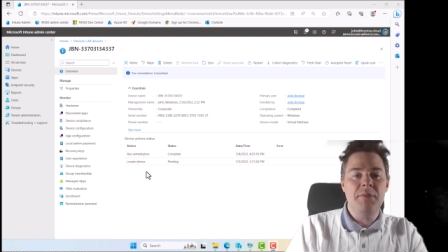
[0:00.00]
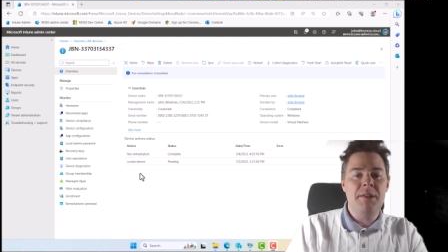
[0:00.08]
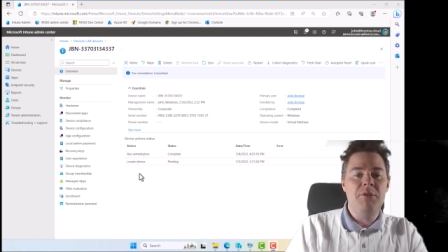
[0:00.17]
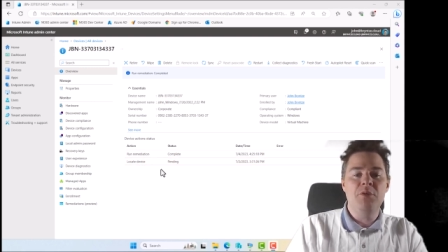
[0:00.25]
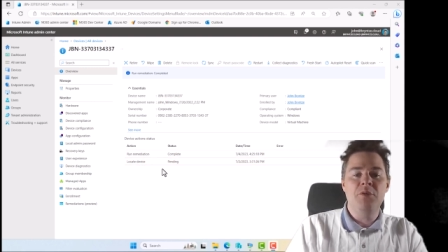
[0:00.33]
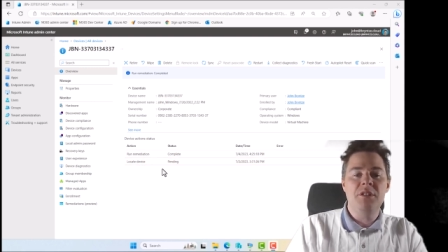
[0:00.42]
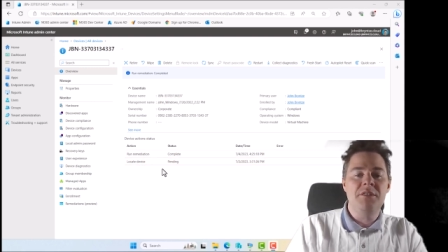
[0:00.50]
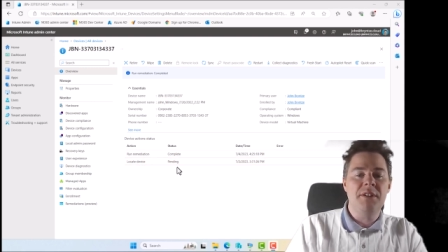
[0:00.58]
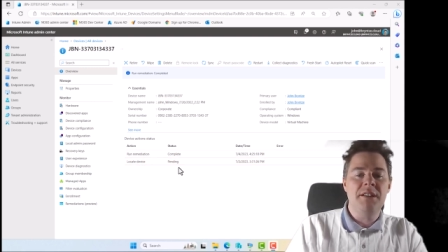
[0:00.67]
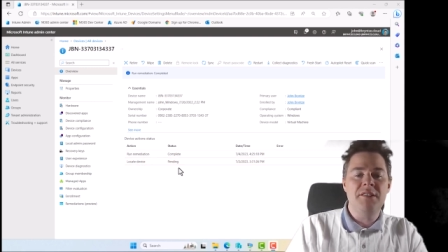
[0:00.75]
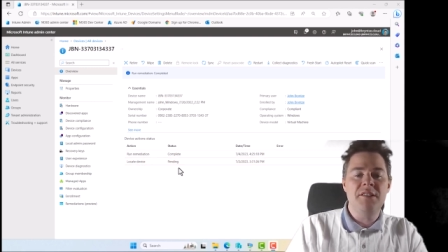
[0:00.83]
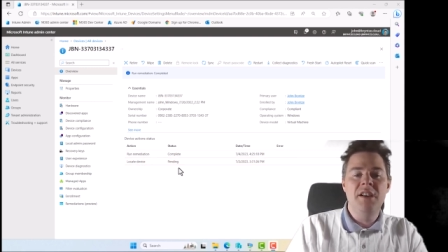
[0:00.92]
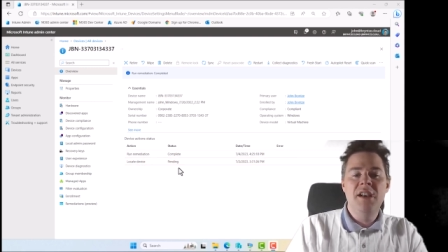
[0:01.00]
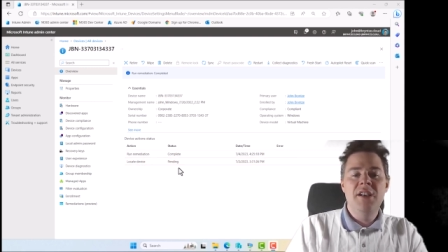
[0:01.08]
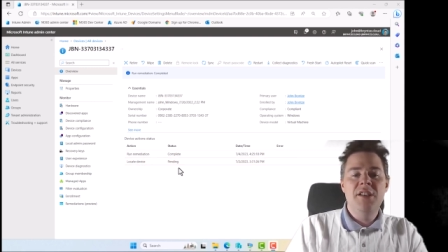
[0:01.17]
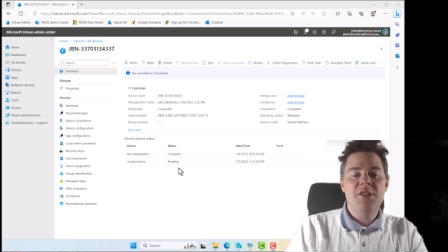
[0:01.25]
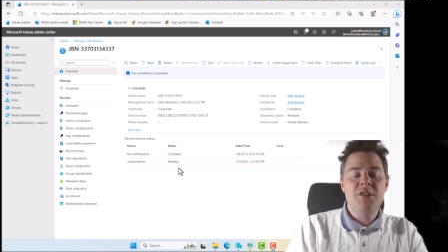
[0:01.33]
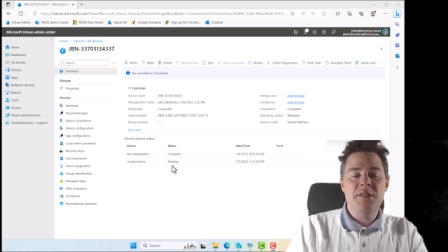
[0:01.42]
Maybe you want to run a
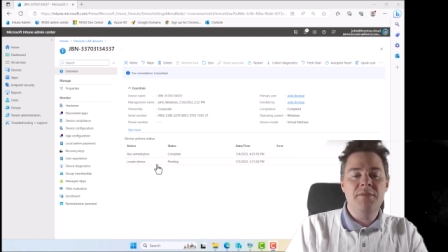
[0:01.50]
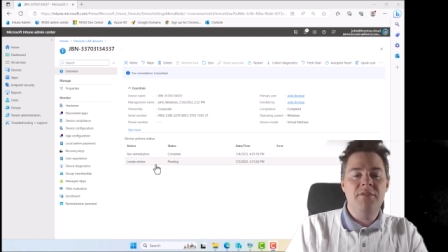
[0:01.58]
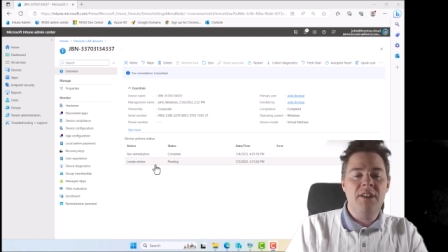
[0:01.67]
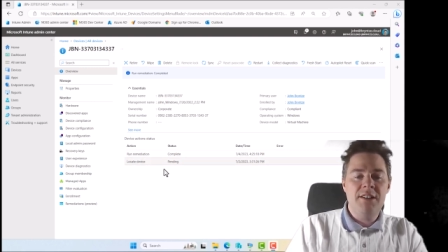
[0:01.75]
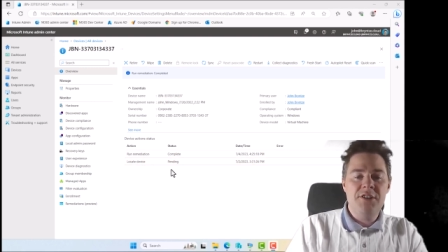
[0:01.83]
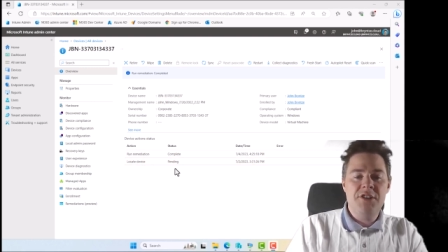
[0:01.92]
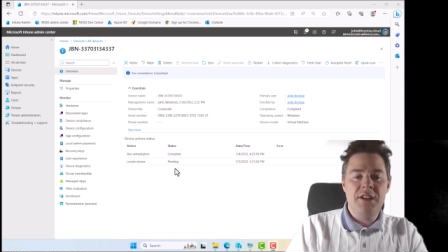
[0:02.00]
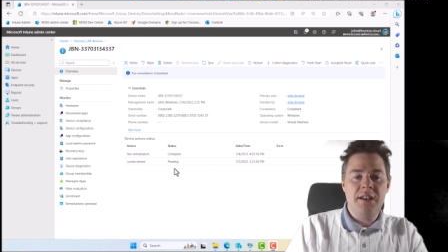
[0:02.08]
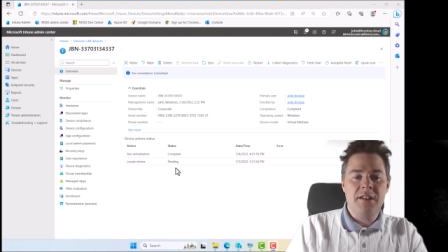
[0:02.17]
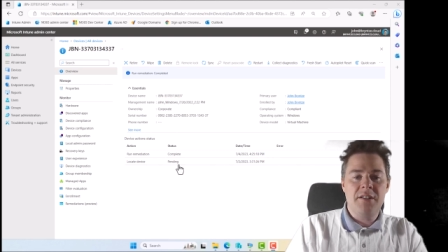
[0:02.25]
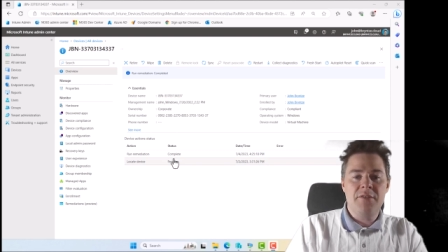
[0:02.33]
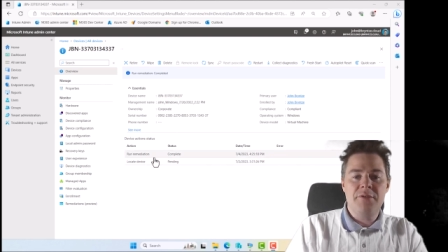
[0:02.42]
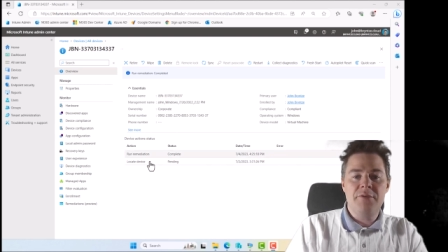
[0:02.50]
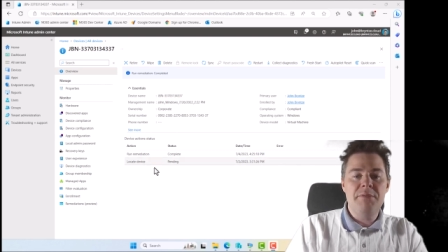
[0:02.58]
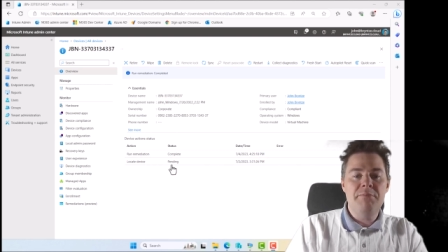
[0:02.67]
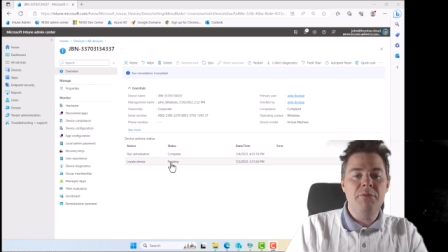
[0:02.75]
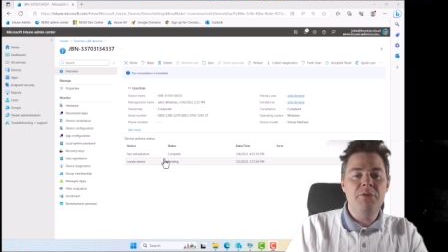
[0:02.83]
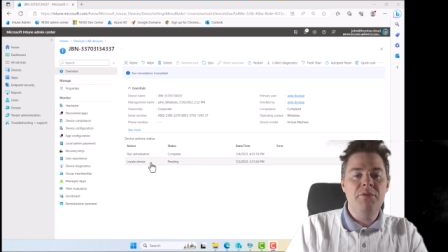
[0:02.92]
system file checker,
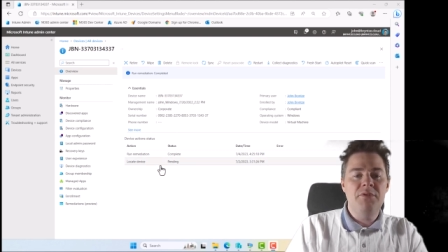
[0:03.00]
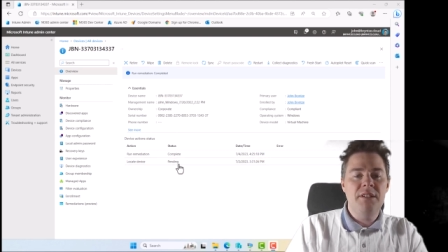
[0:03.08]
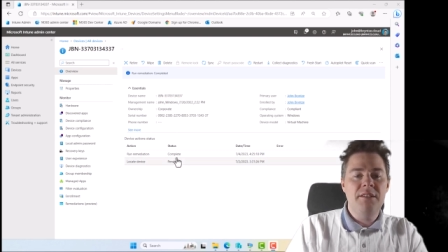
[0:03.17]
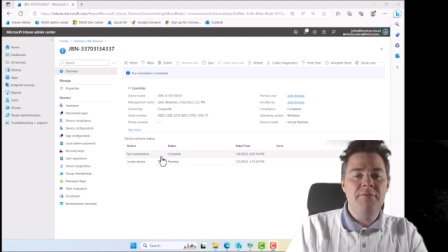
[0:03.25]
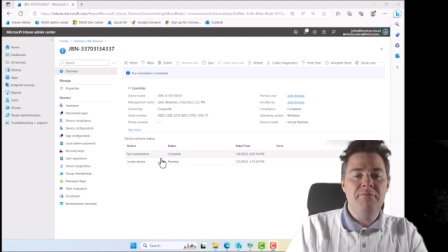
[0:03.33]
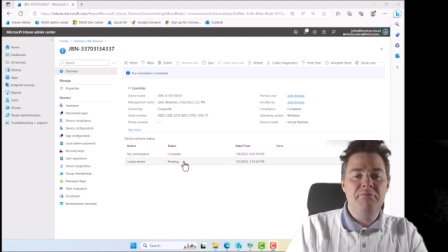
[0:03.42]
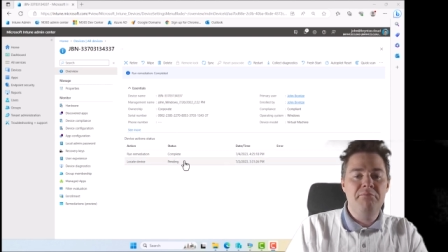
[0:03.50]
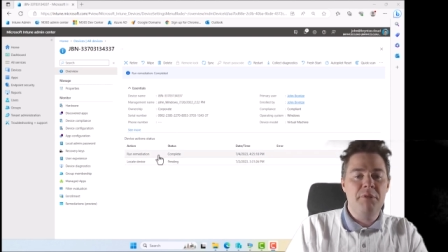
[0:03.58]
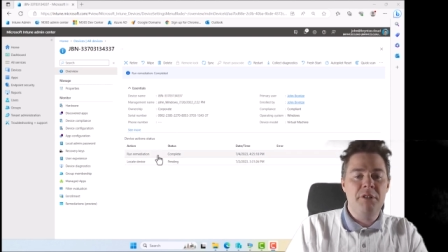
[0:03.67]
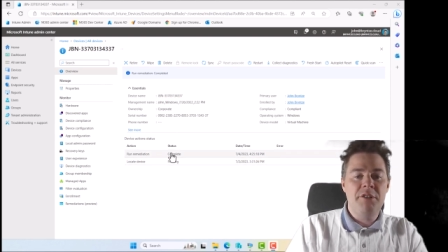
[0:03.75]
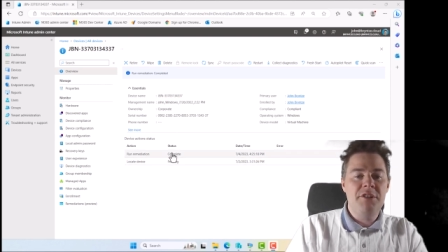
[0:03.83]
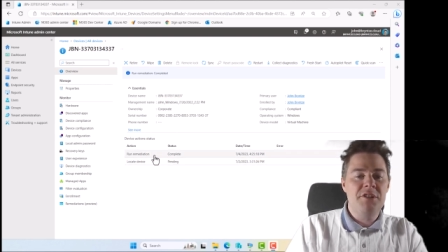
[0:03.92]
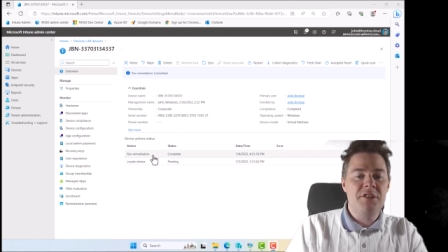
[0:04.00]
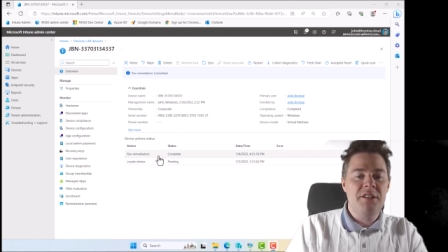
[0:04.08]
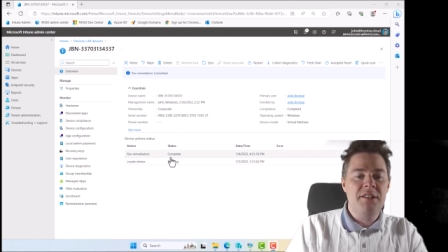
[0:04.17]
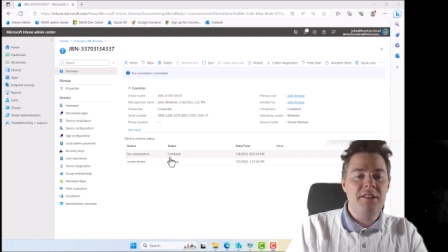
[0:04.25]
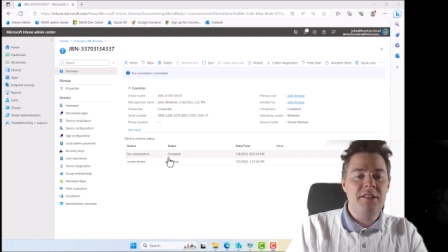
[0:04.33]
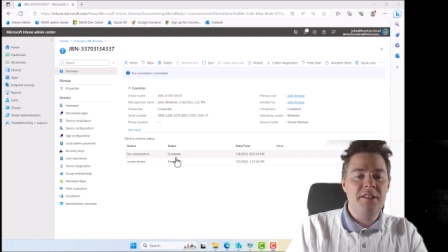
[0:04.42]
remove a purge
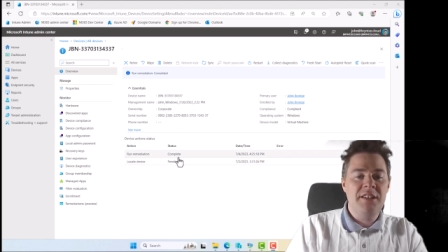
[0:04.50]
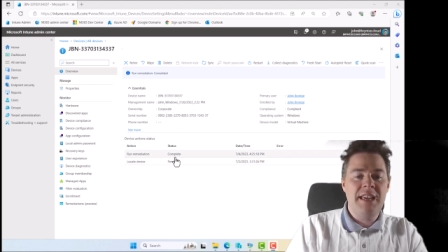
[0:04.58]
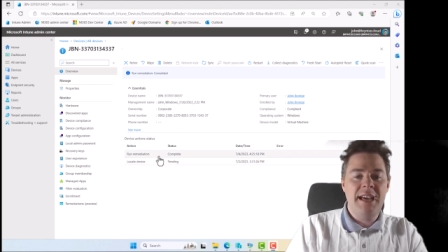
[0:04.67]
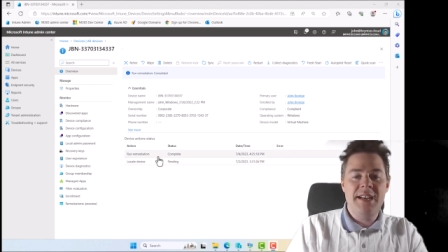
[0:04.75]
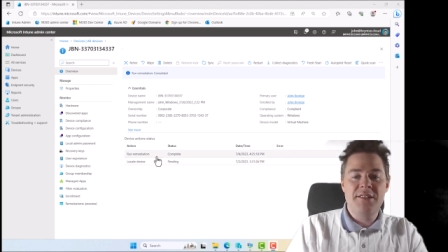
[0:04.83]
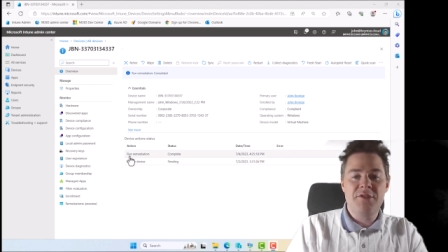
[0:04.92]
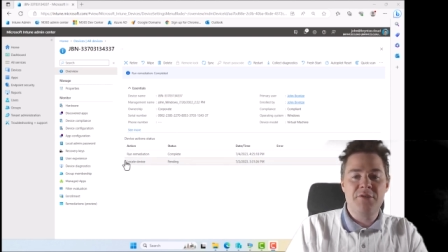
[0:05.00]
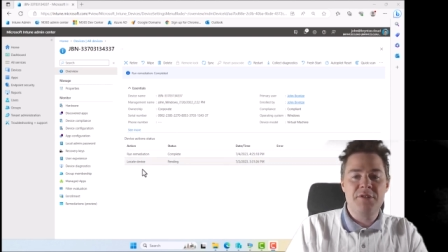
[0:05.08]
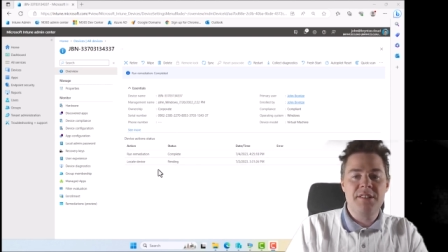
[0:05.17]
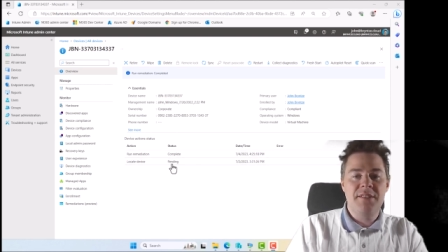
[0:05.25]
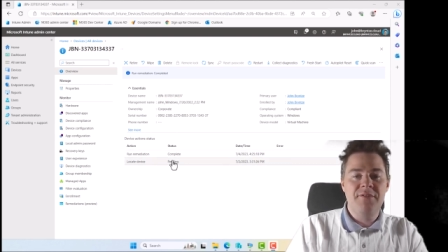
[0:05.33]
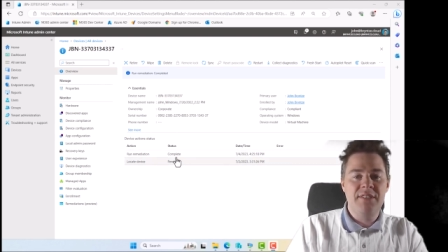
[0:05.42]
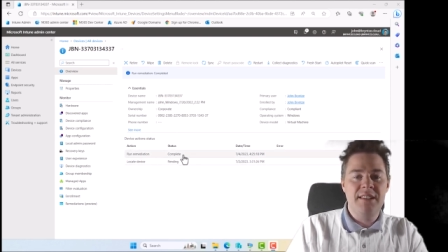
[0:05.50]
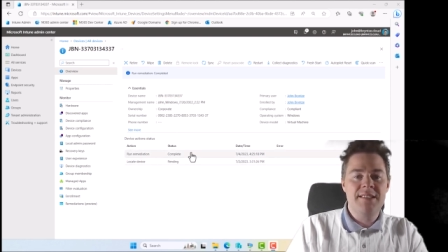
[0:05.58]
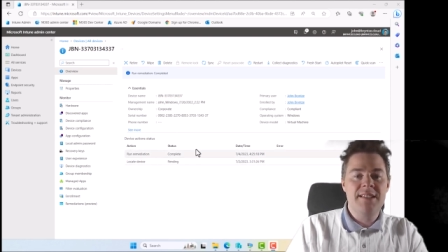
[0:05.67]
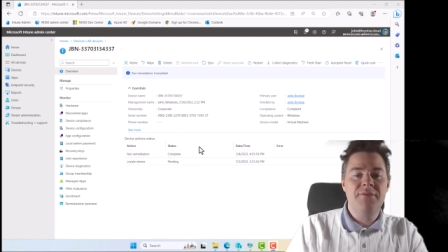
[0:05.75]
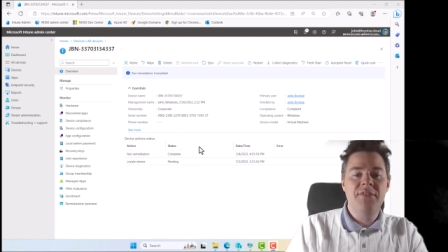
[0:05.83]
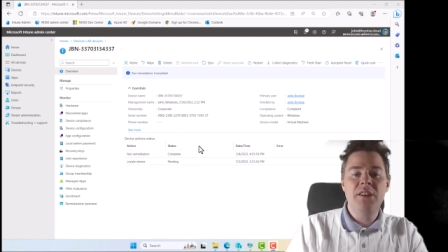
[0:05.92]
uh, cache or something,
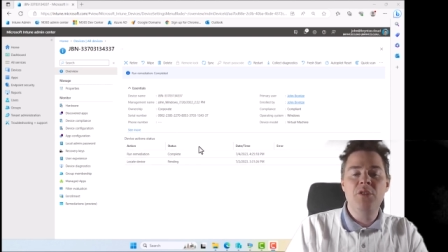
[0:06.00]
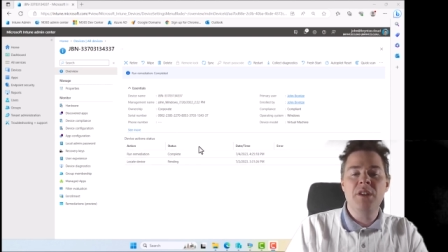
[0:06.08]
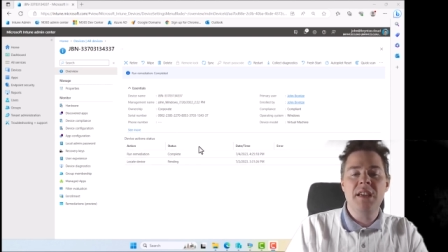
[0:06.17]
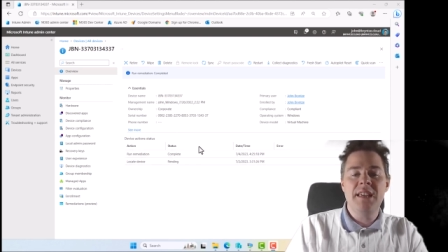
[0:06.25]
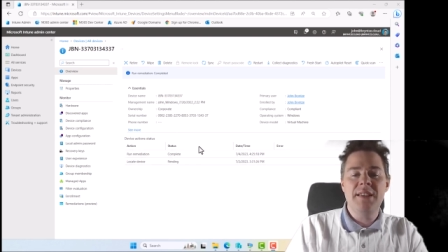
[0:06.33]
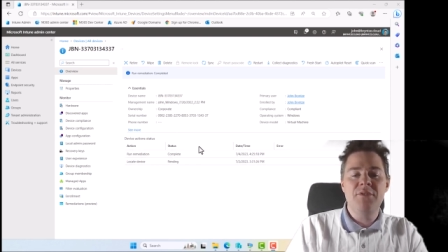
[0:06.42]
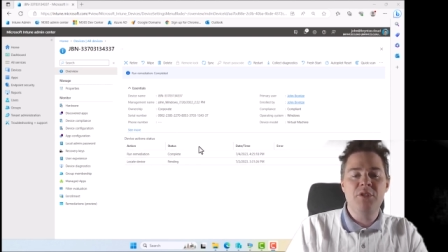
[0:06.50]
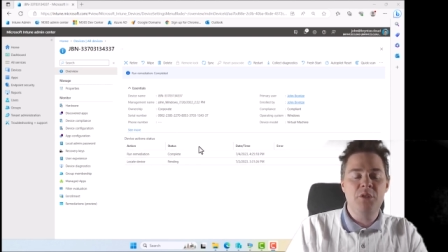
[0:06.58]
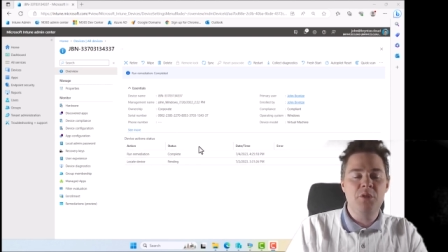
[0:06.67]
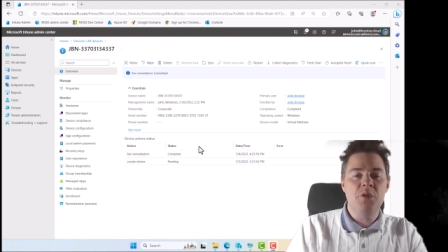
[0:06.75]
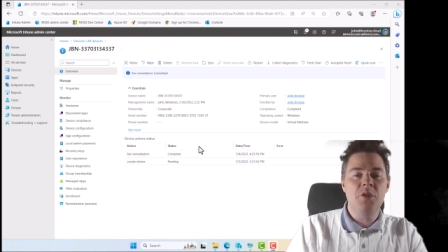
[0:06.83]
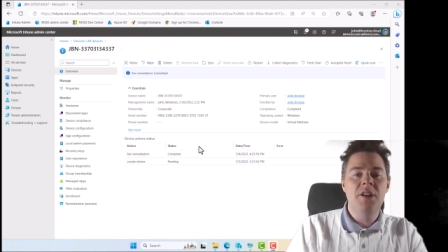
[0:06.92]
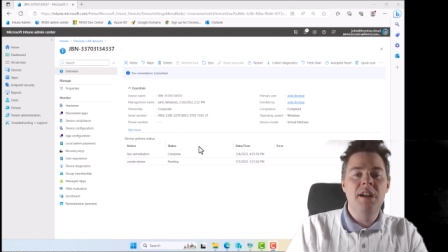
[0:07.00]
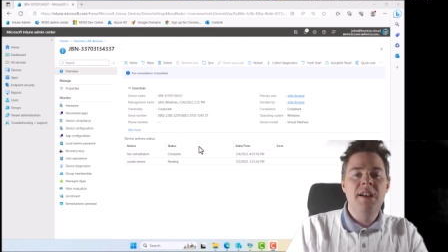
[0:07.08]
something you can give to your